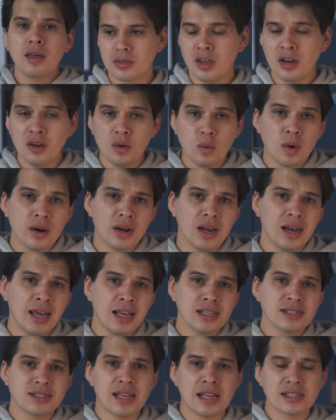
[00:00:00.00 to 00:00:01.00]
Then you want a
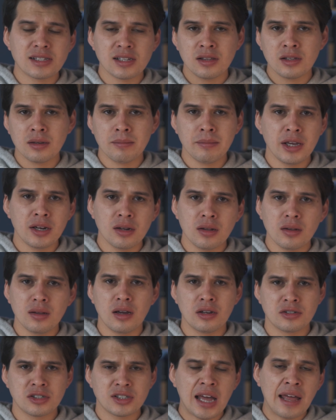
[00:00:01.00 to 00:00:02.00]
lens that's in the middle,
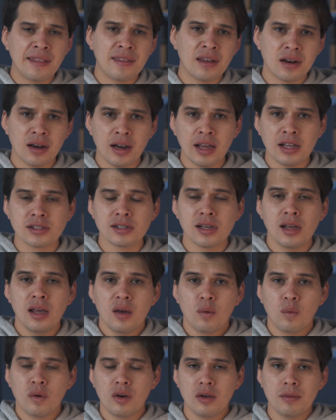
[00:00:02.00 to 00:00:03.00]
a standard lens,
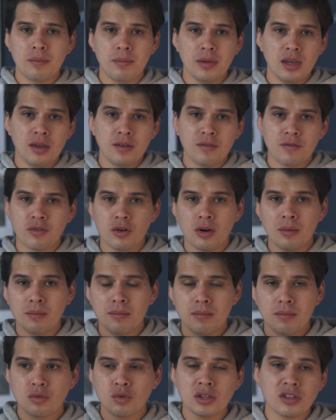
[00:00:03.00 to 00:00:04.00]
whether it be
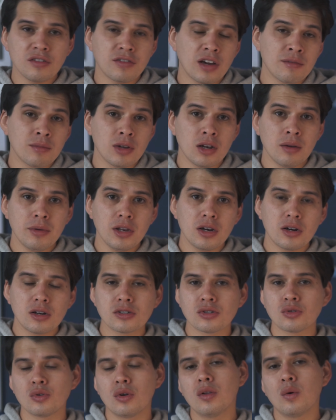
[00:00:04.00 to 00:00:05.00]
from 25
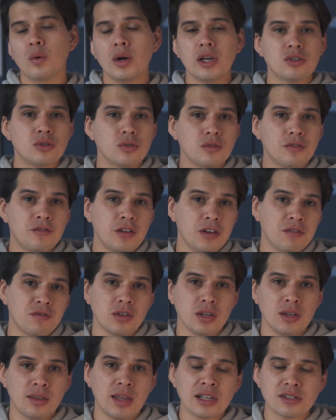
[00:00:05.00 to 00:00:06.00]
millimeters to all the way to
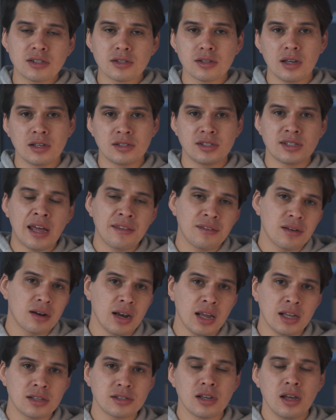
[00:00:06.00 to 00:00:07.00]
50. That's a standard
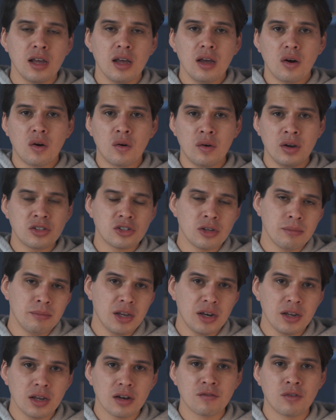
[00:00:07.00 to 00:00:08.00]
lens or
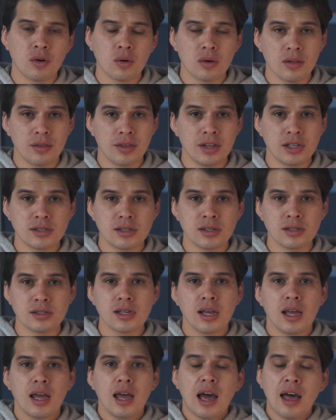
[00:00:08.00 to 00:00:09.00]
intermediate focal
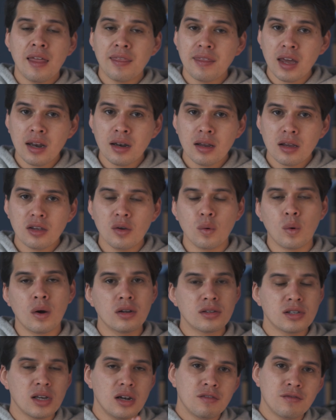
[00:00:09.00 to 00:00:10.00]
distance. And then you
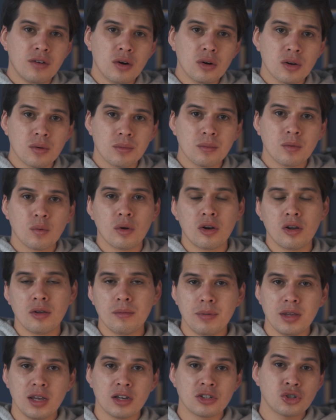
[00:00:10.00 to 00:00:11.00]
want a telephoto, whether
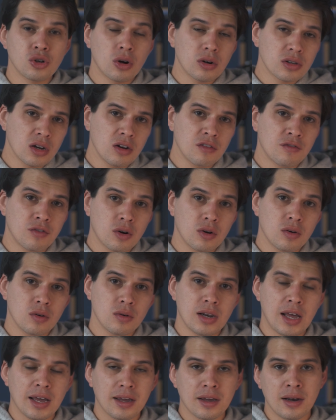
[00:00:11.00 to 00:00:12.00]
it be a short telephoto
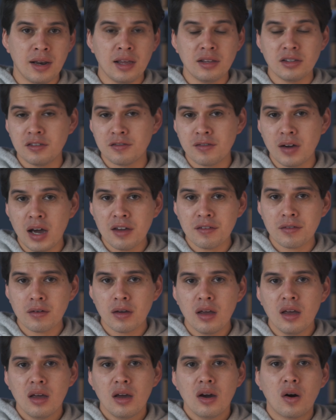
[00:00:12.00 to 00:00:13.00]
like an
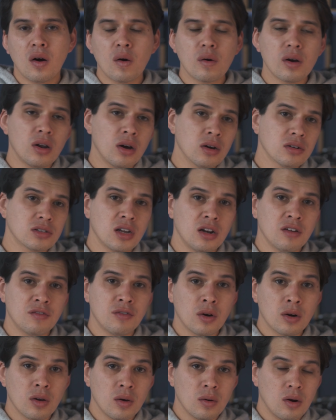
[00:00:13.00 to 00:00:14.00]
85 or a long
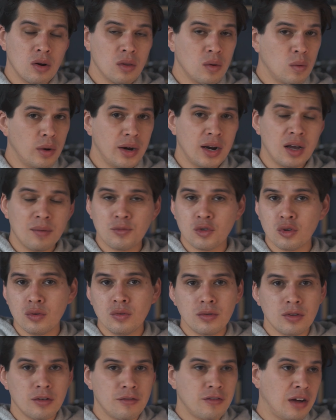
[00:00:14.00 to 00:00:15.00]
telephoto all the way up
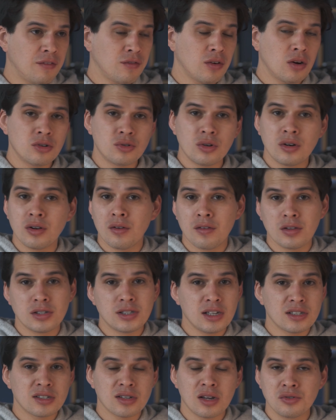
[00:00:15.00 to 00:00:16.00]
to the 500 or the
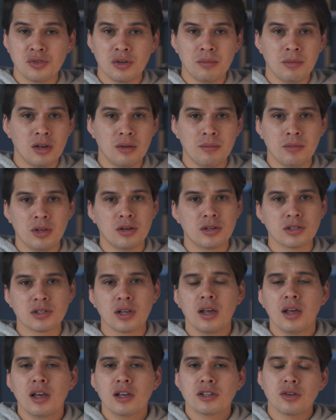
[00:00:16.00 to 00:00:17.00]
600 millimeters.
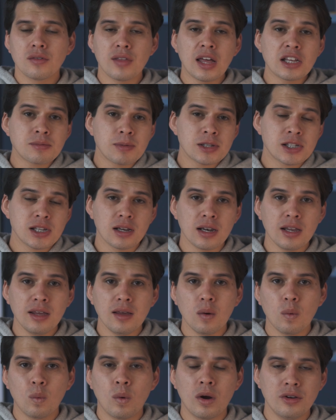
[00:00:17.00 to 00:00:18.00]
So that's
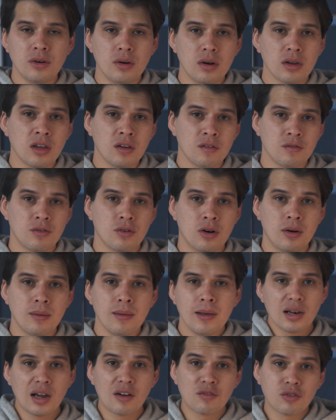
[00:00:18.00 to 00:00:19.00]
basically what you're looking for.
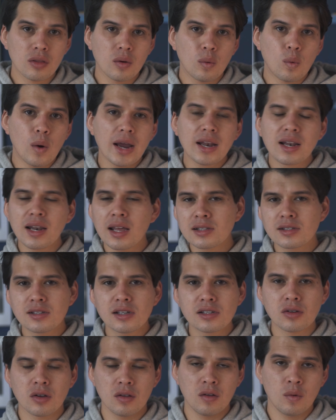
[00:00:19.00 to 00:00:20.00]
Now for the wide
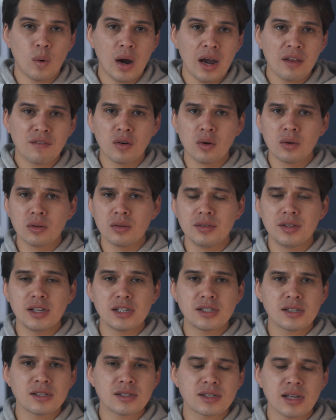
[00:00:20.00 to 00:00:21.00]
lenses or the wide focal
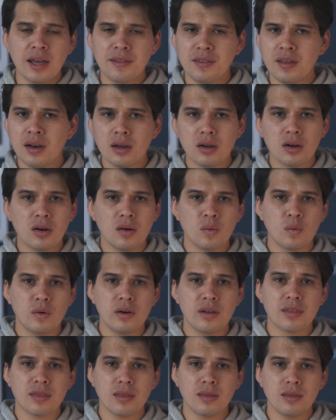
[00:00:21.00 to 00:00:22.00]
distance, I didn't go
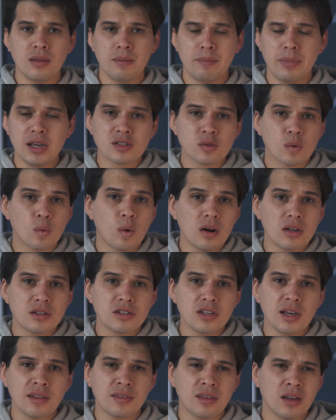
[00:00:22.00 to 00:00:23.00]
with the best
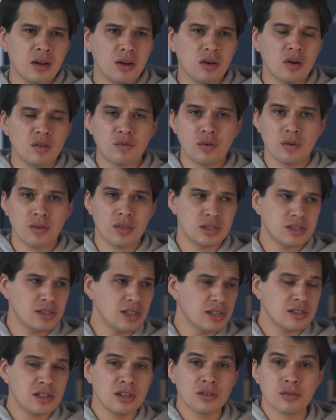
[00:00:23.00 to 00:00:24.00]
quality. I didn't go for the
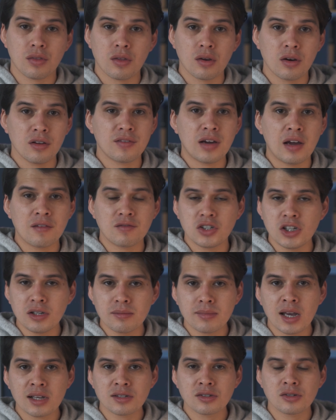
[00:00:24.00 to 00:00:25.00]
16 to 35 G
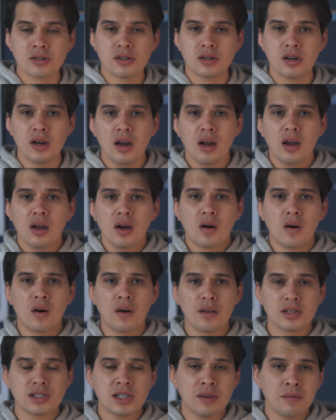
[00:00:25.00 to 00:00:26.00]
Master
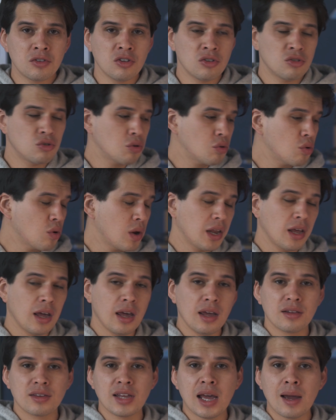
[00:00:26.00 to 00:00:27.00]
or the 70 to
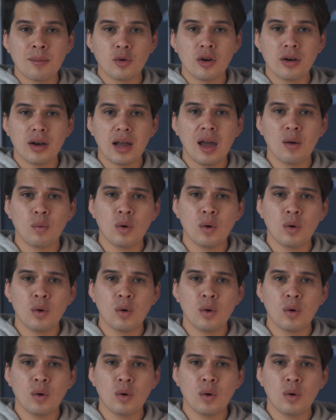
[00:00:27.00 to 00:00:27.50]
28 Tamron.